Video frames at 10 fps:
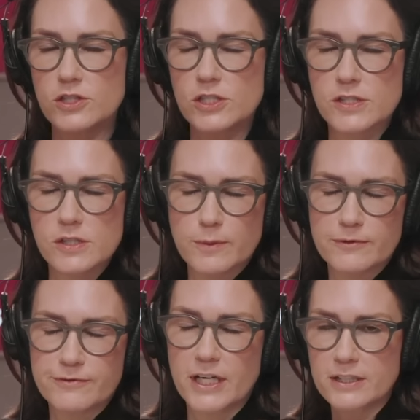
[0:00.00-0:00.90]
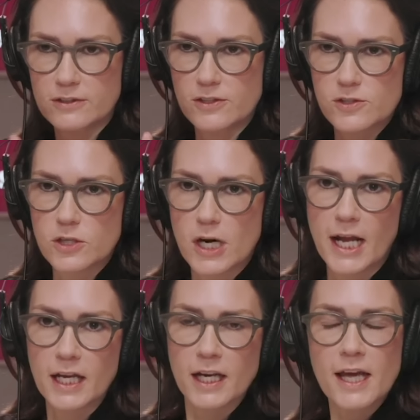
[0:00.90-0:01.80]
she's super fit and looks
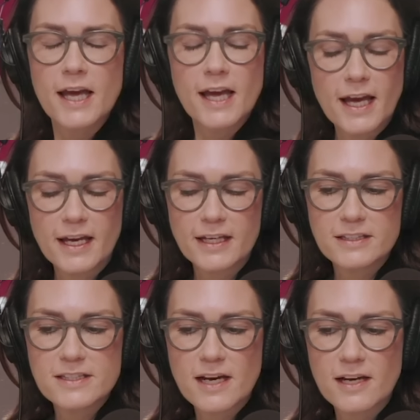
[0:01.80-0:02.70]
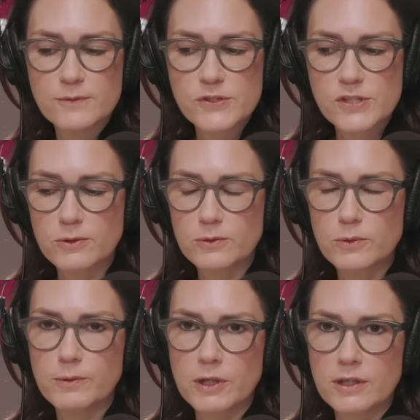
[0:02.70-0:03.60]
great. And so
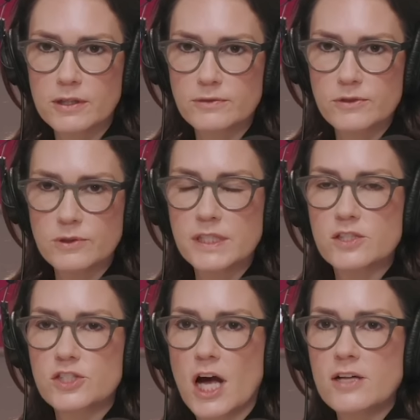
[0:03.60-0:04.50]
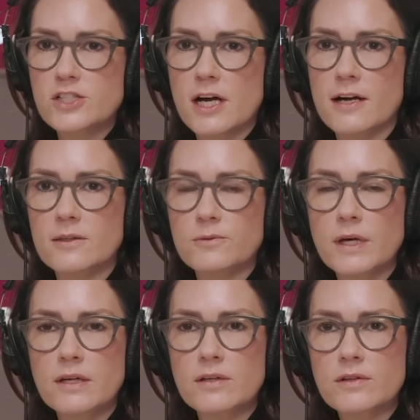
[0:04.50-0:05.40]
we were doing the cha-cha
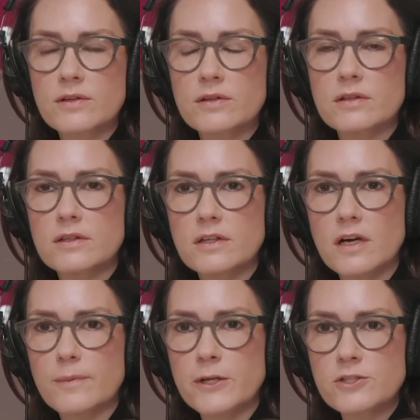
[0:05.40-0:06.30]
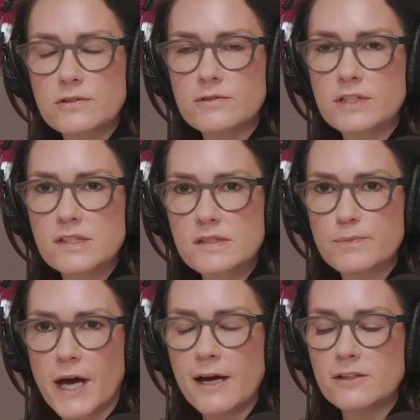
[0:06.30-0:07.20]
with a bunch of his
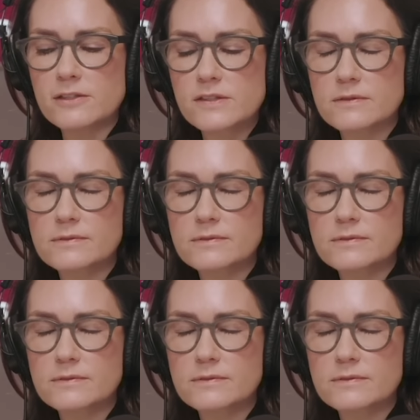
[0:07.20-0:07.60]
pals.